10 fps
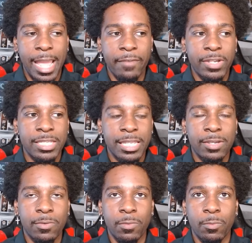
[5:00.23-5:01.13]
every
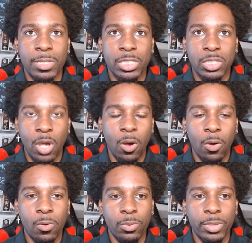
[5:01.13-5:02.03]
scene was
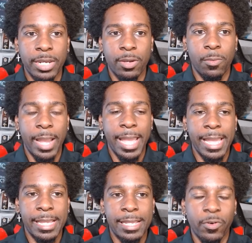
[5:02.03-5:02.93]
told in a
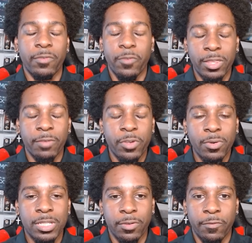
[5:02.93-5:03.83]
way for the
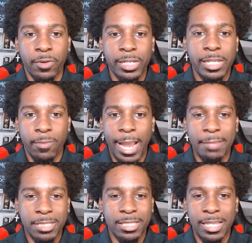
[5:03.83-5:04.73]
viewer to fully
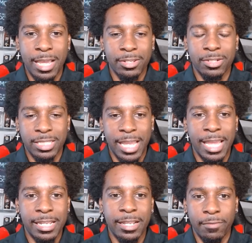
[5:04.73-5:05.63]
grasp the
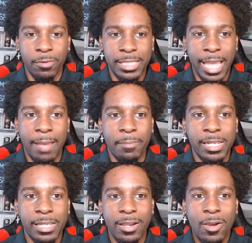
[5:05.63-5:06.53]
understanding of what's
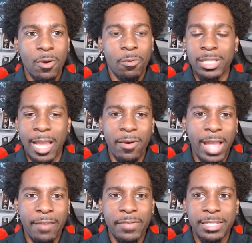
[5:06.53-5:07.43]
happening without
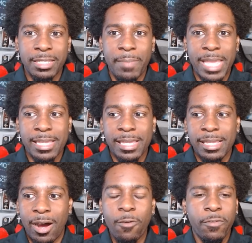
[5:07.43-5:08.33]
having to make it
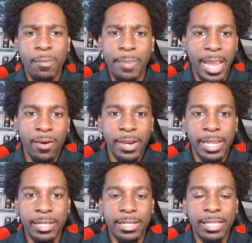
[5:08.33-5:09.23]

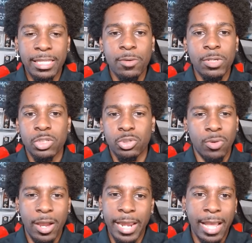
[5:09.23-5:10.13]
overbearing. Nothing was
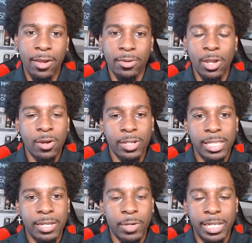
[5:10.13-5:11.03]
drawn out longer
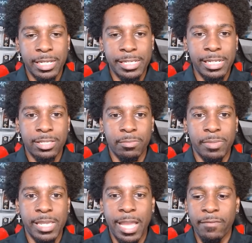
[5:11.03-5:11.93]
than what it needed to
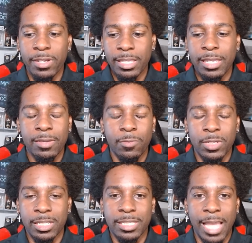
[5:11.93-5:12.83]
be. Everything
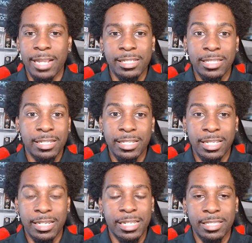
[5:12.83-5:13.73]
was exactly the length
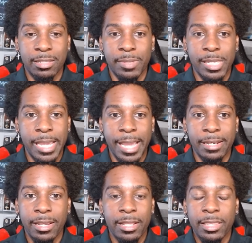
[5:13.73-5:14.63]
it needed to be,
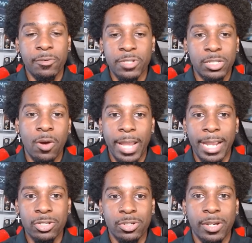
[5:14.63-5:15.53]
and there was no
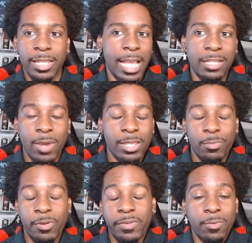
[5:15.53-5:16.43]
extra. And that's why the
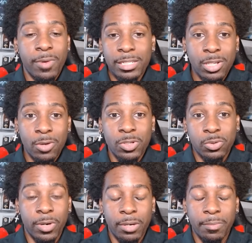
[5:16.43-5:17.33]
movie was so
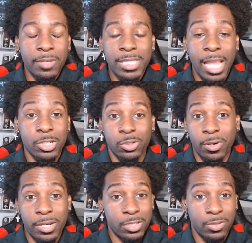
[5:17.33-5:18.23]
short, but it was like
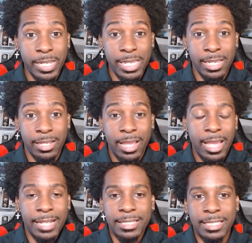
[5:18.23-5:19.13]
short and sweet
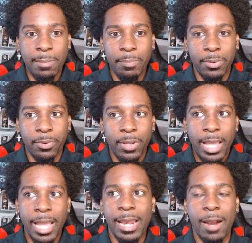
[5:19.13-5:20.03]
and simple.
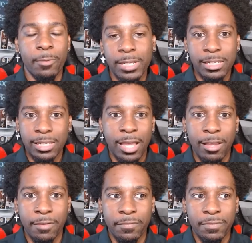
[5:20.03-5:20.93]
And I really
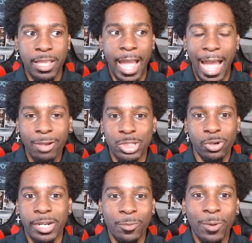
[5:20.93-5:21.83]
loved how
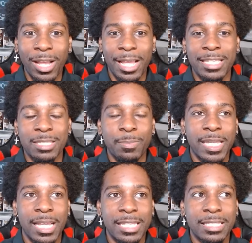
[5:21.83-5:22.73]
short it was,
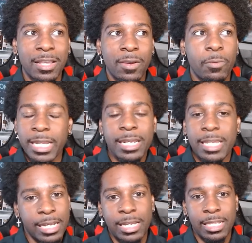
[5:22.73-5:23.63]
because we didn't
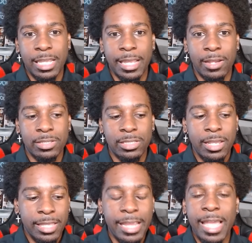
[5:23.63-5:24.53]
need anything else.
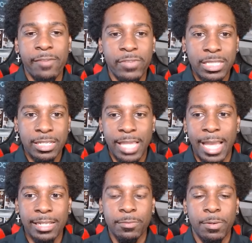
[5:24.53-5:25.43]
They gave us
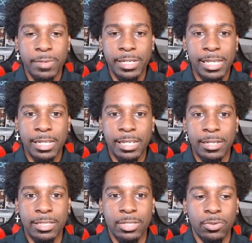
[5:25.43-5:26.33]
exactly what we
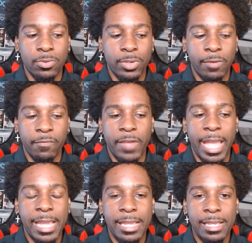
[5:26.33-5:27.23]
needed to
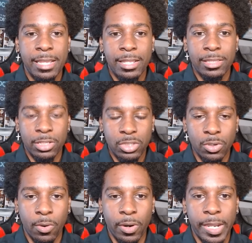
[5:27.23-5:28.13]
convey the
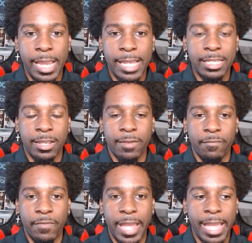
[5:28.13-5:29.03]
story and to
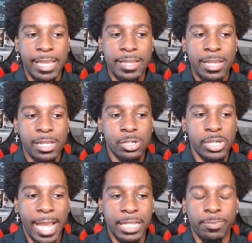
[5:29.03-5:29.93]
convey
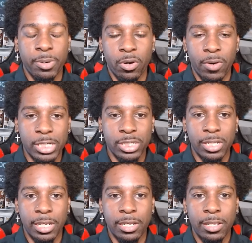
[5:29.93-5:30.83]
Jack's
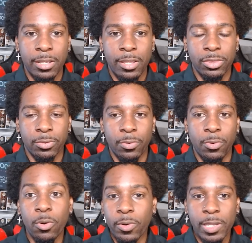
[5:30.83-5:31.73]
progression through
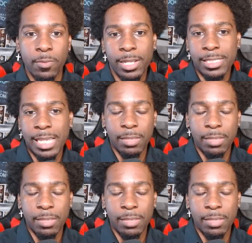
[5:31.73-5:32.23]
who he was at